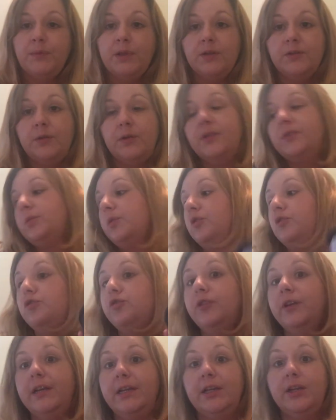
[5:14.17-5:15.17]
So this one's
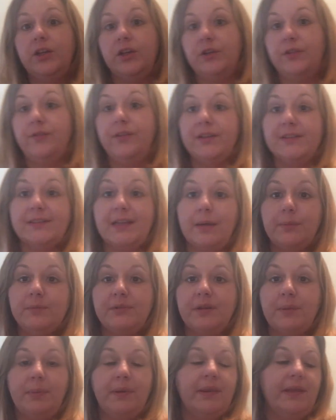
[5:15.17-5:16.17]
really good. If this
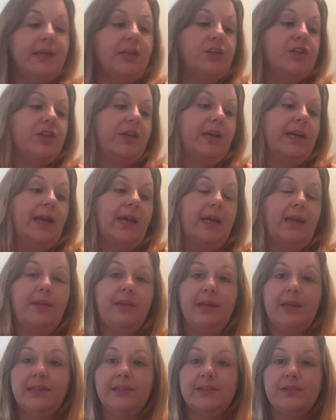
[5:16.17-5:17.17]
comes up in the kitchen again, I
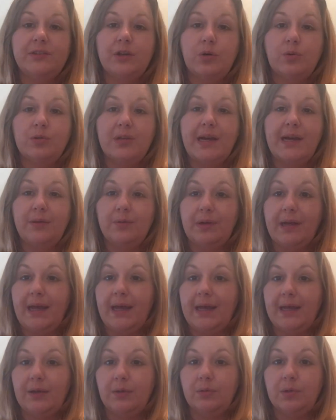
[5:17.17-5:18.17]
think it's sold out
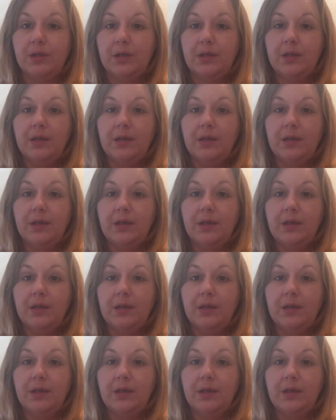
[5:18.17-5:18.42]
now.